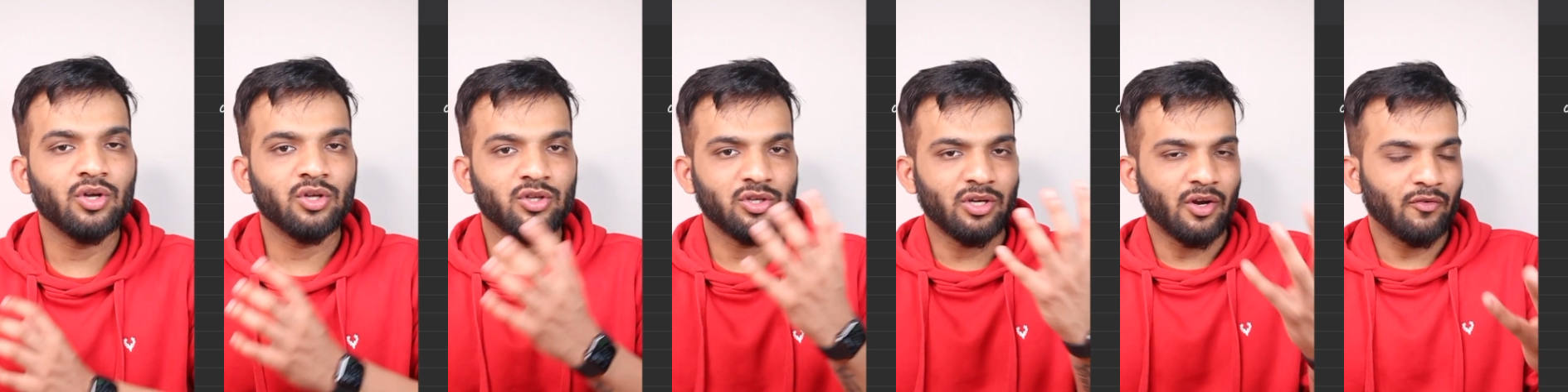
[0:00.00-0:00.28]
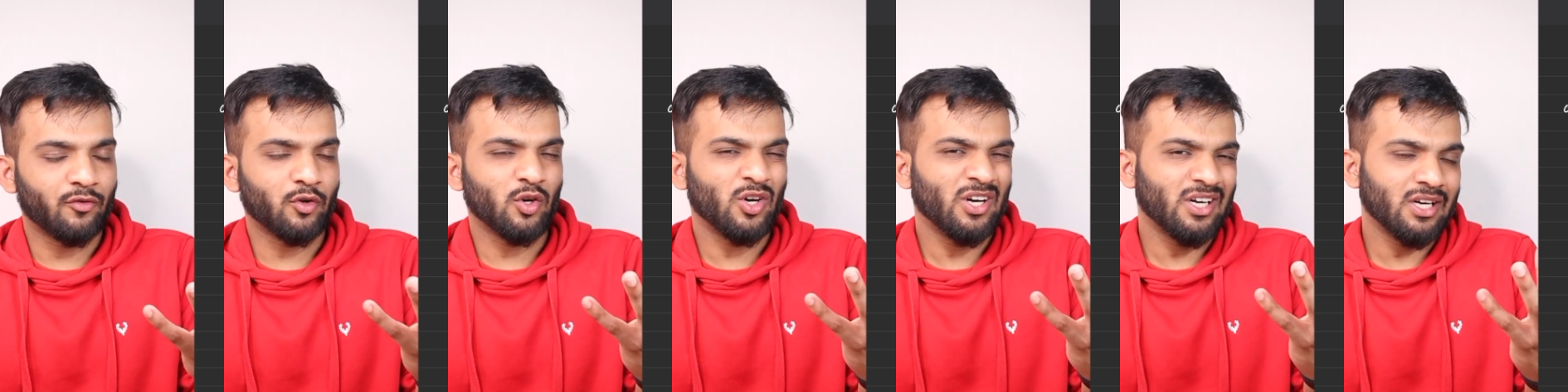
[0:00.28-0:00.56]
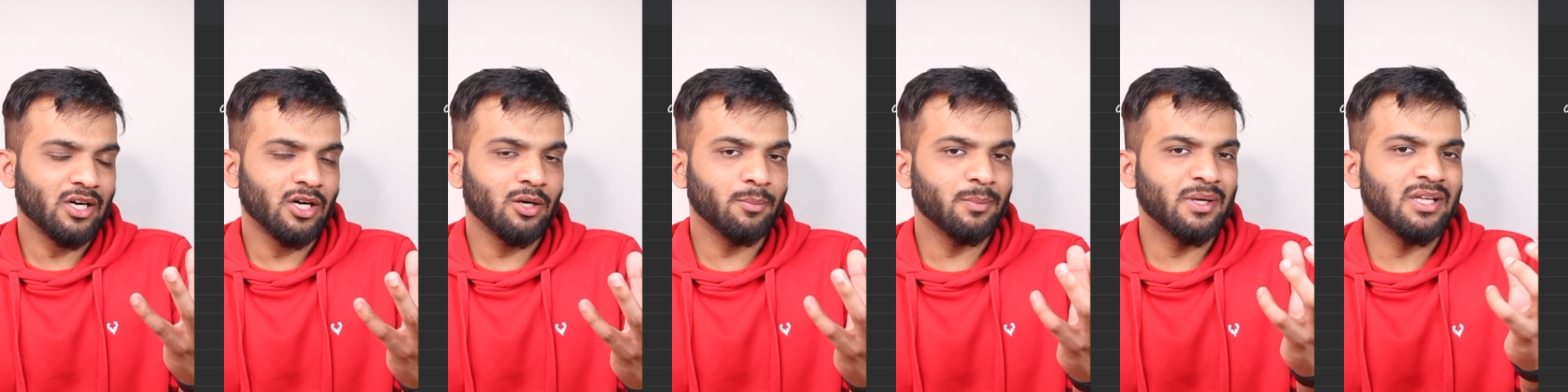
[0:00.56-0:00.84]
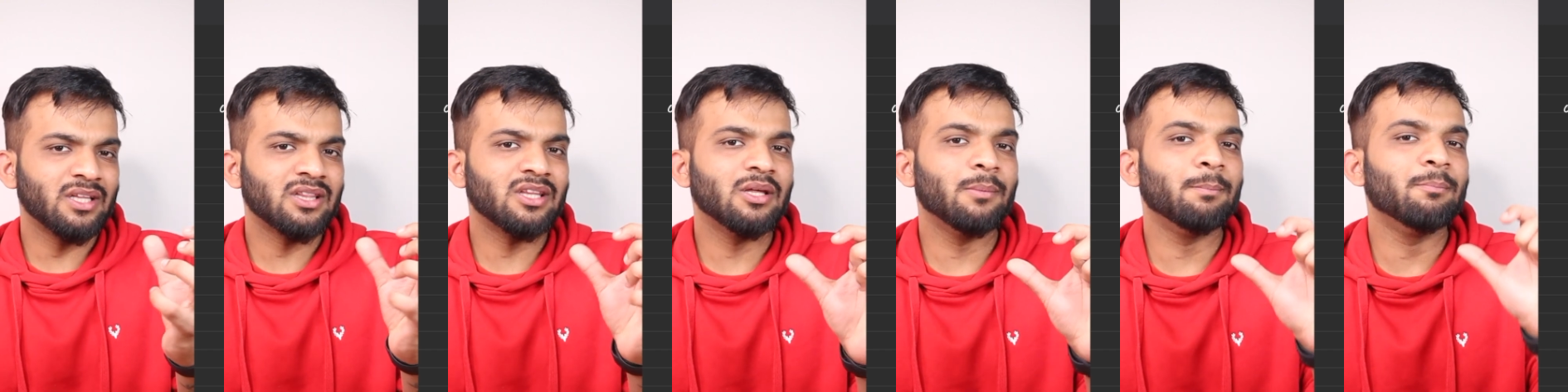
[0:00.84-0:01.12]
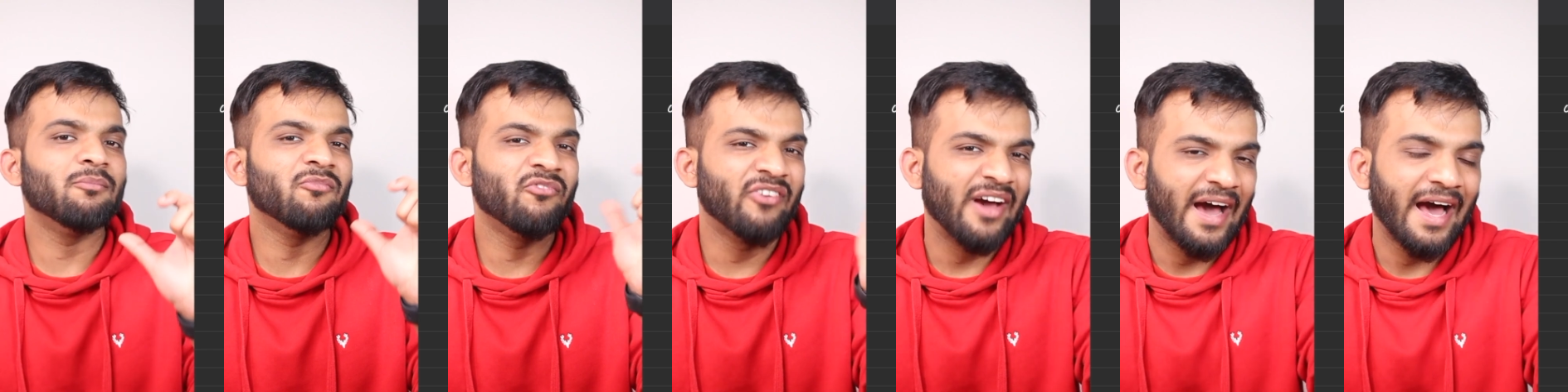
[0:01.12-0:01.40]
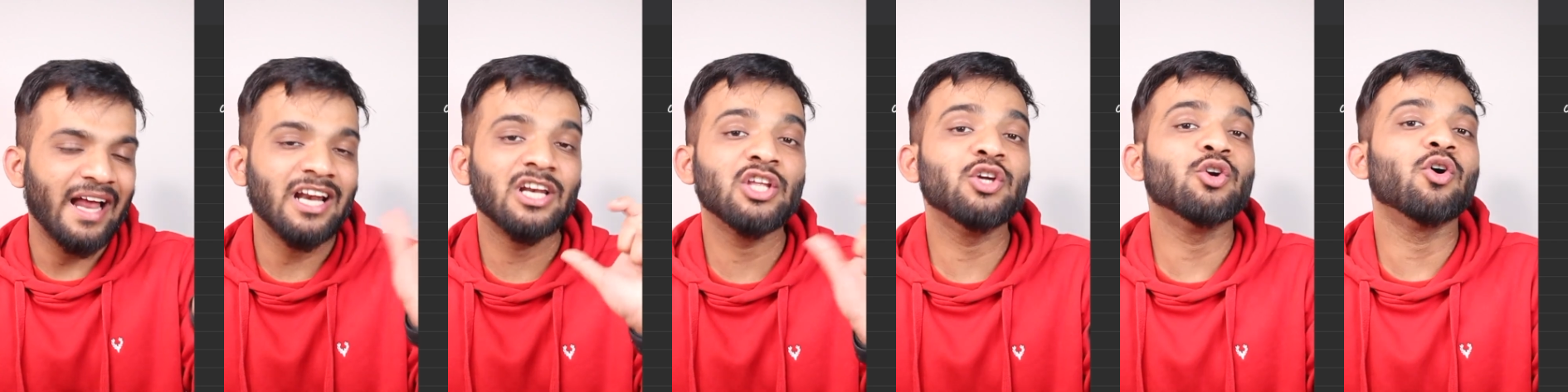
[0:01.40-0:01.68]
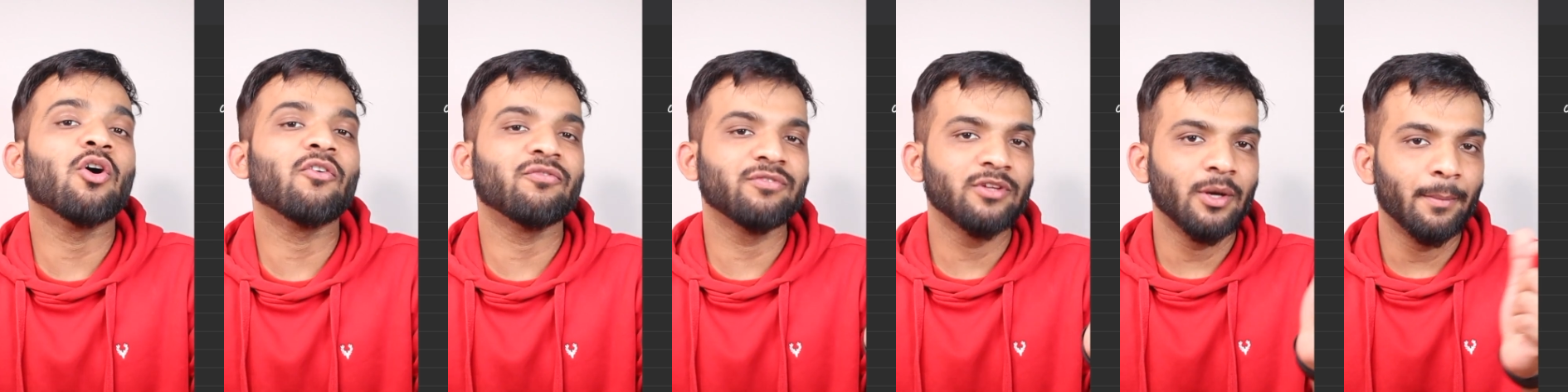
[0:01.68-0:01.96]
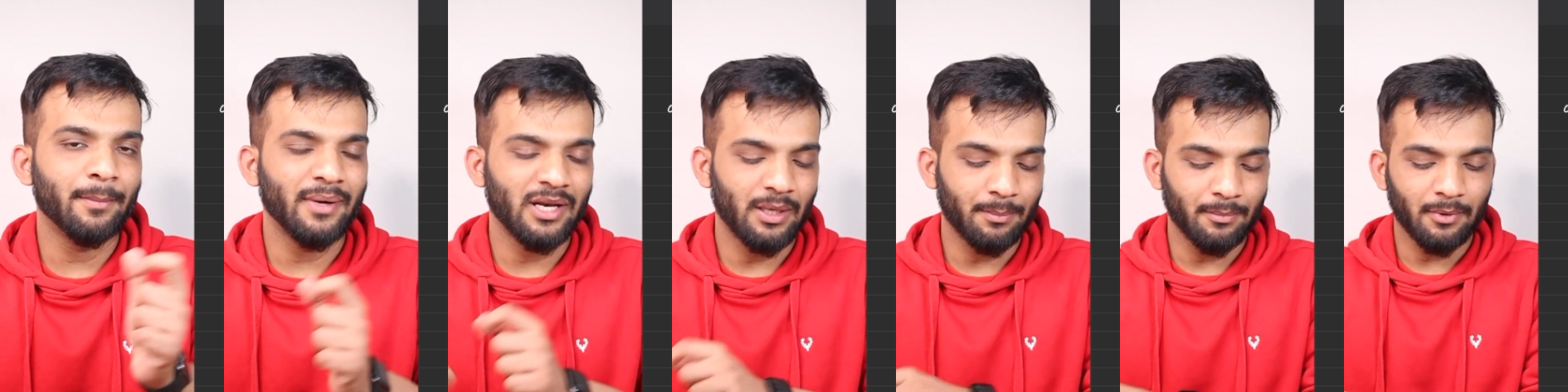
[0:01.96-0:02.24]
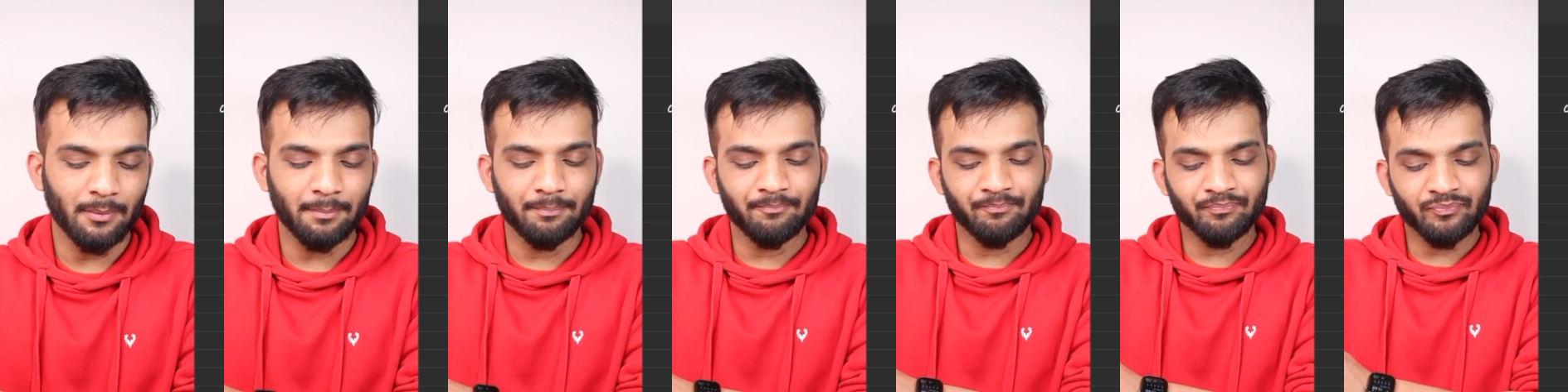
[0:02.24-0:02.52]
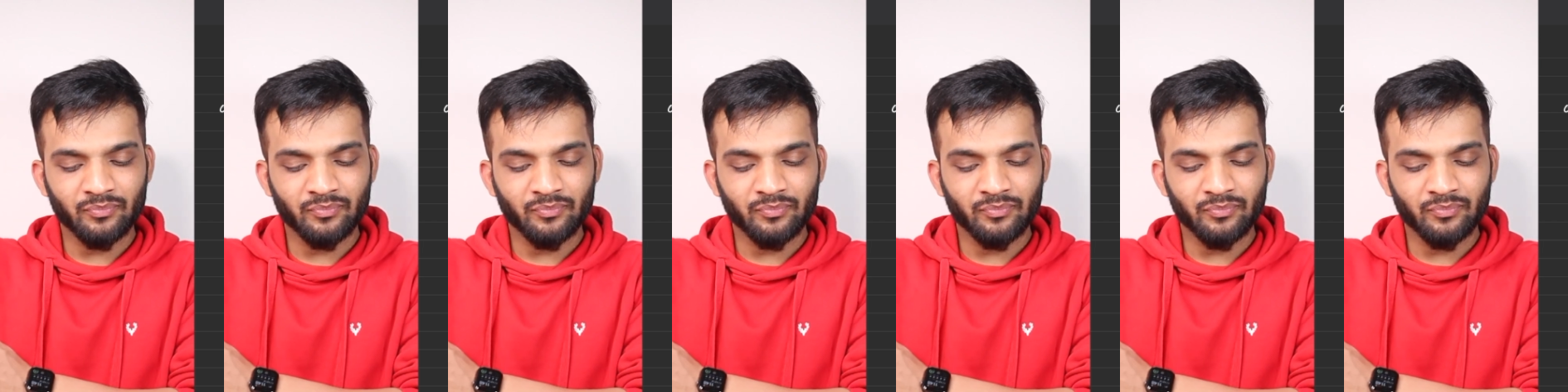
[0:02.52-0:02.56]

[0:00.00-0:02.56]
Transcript: You have to return me the value of the minimum.